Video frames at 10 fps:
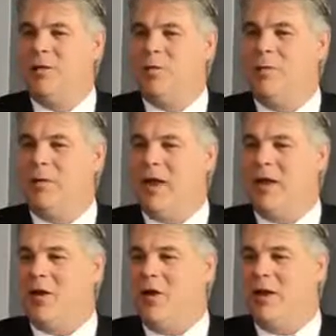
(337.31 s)
We
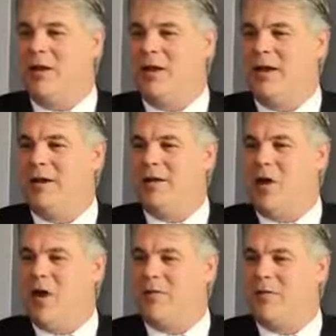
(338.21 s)
plan on
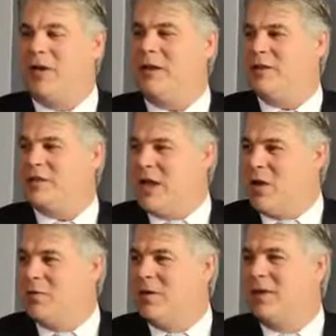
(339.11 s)
offering the
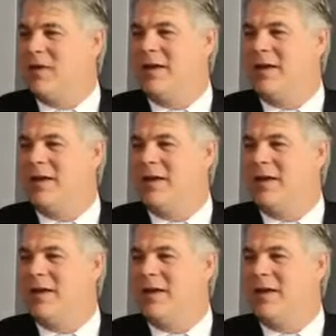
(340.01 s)
Scout.